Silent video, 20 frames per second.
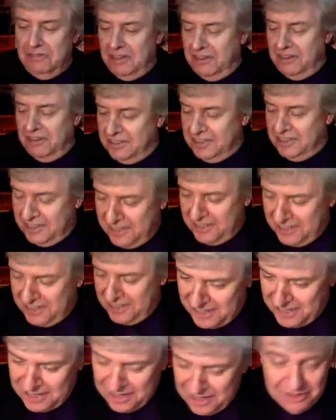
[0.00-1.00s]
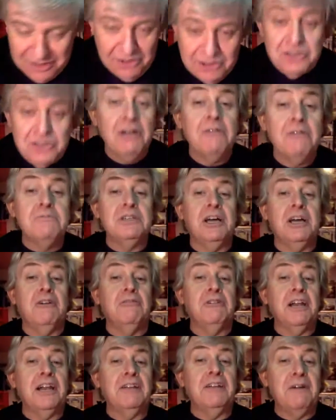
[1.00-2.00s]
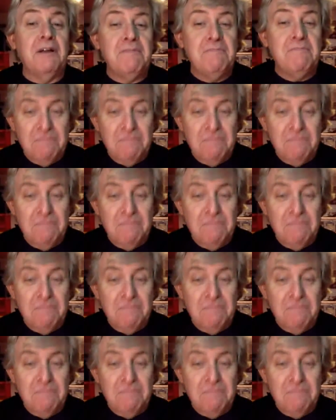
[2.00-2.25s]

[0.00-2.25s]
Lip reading: can't it? So I'm told, anyway.